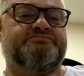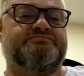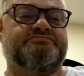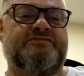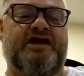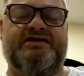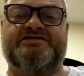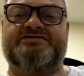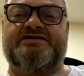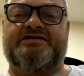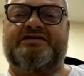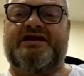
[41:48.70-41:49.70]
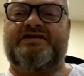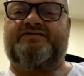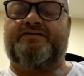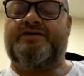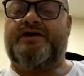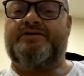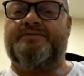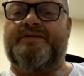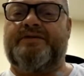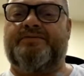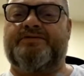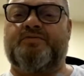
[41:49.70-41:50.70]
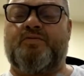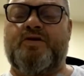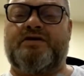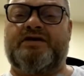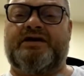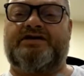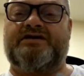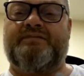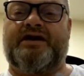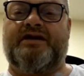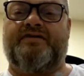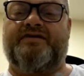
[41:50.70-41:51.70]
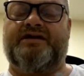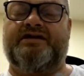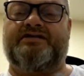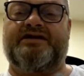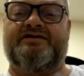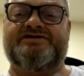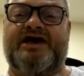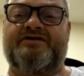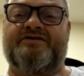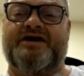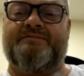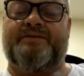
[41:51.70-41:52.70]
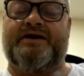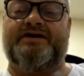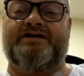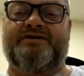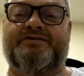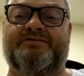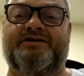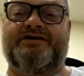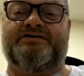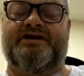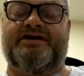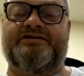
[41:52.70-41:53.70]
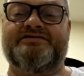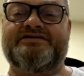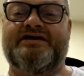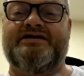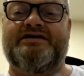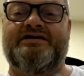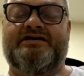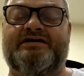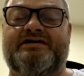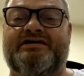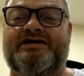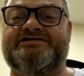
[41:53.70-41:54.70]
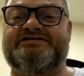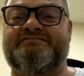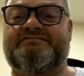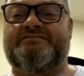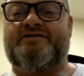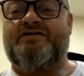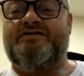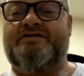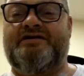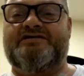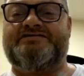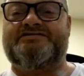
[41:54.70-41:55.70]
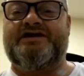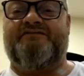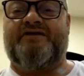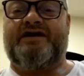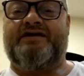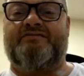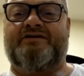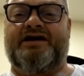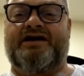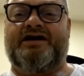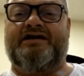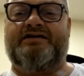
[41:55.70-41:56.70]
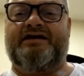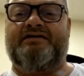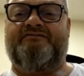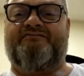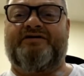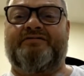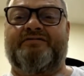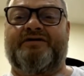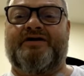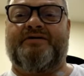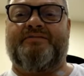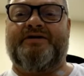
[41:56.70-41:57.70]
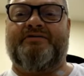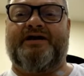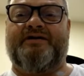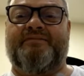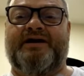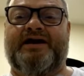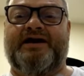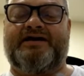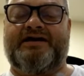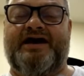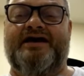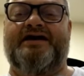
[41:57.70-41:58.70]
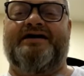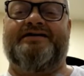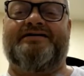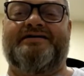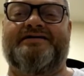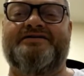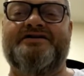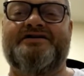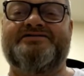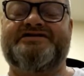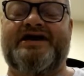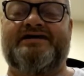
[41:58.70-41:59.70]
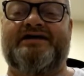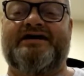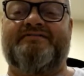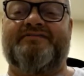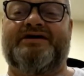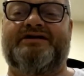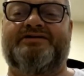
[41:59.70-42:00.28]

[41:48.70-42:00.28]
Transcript: I just think that's for the other people that's working. Let them handle the details. I don't get paid to do details. That's that's stuff I don't like. Damn phone call. Be right back. Sound like me.